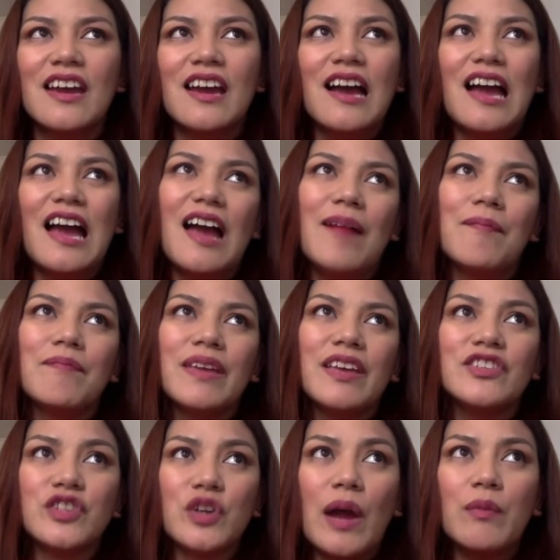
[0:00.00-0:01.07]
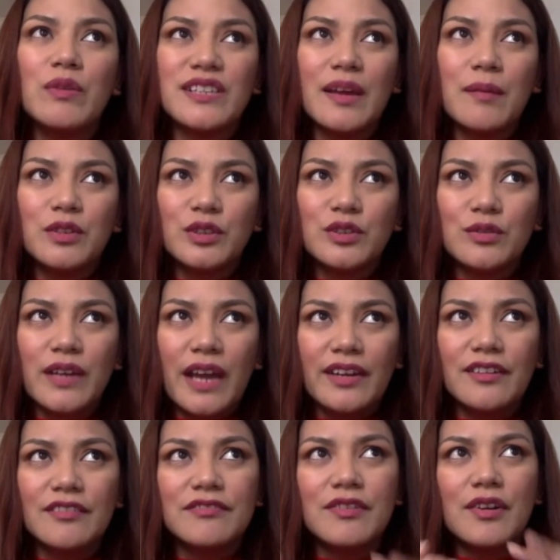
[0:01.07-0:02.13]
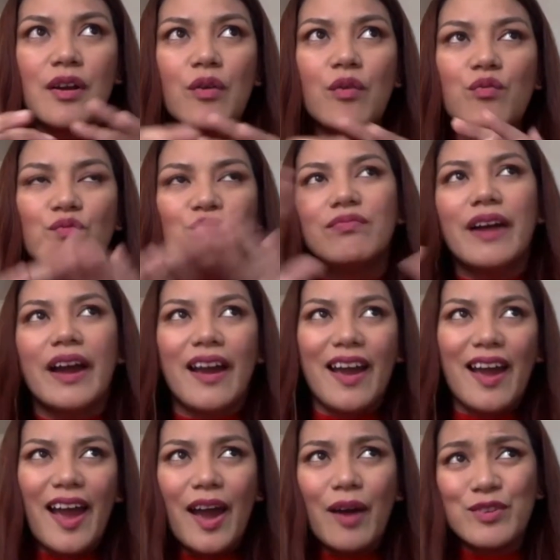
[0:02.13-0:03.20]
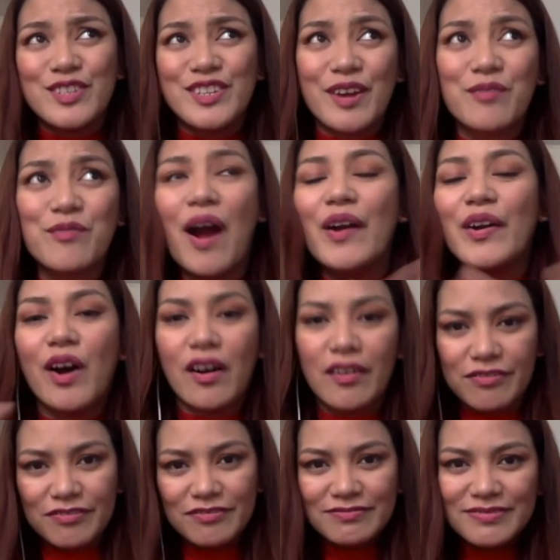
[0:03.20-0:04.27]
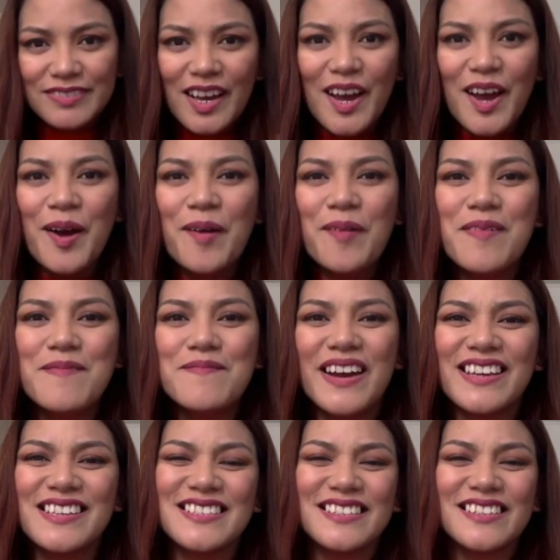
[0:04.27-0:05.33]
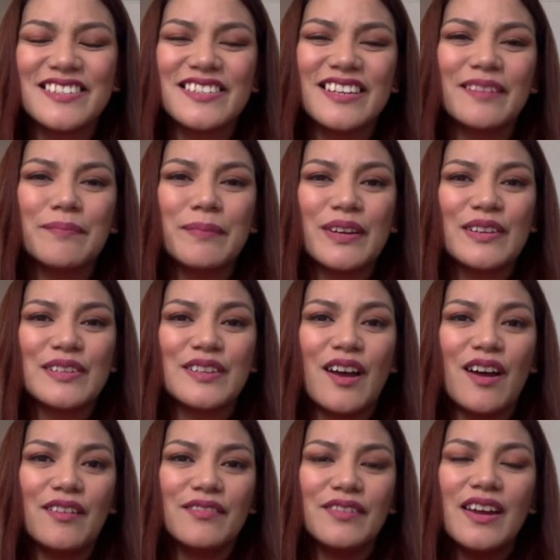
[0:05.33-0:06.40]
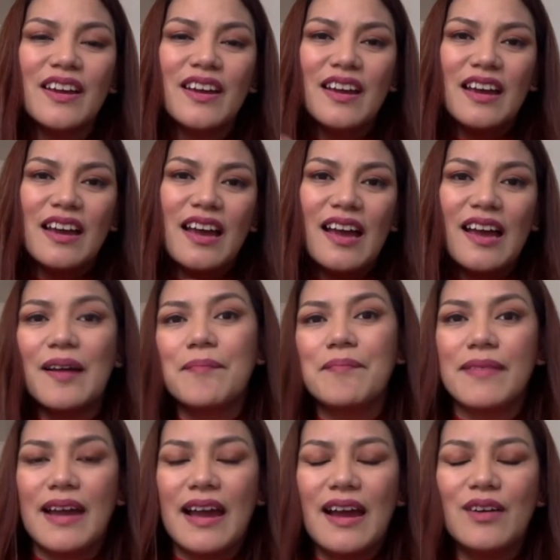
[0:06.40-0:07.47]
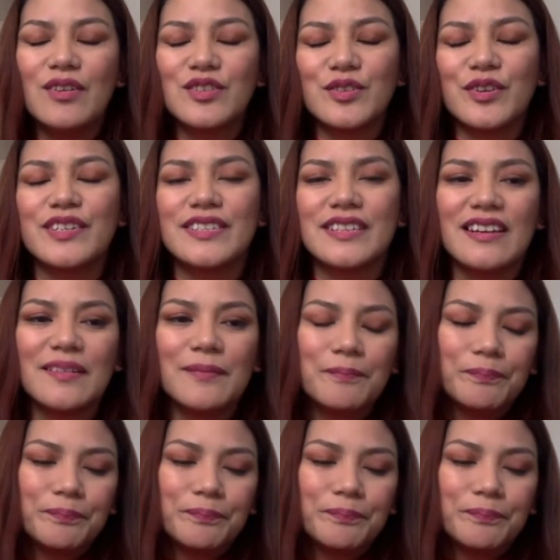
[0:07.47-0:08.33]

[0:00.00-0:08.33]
And so I was able to kind of, I would say, round off my skill set because of outsourcing.